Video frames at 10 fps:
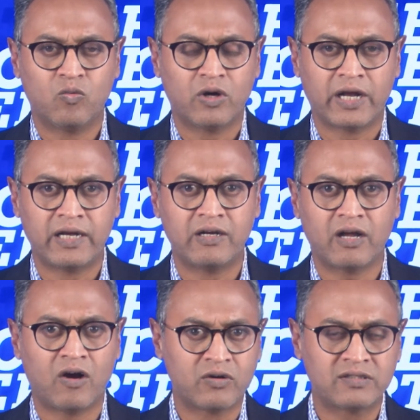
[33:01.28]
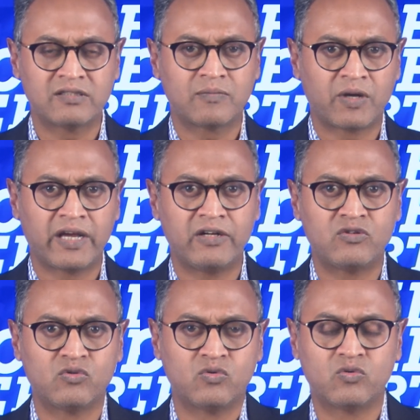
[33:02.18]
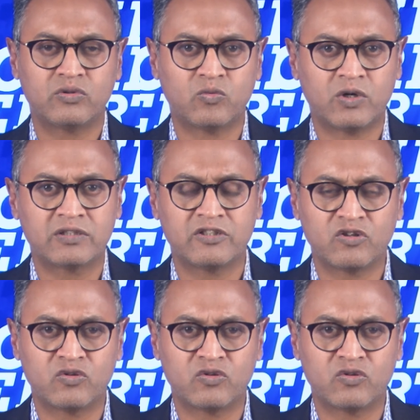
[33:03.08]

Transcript: And how does this apply to the work that you're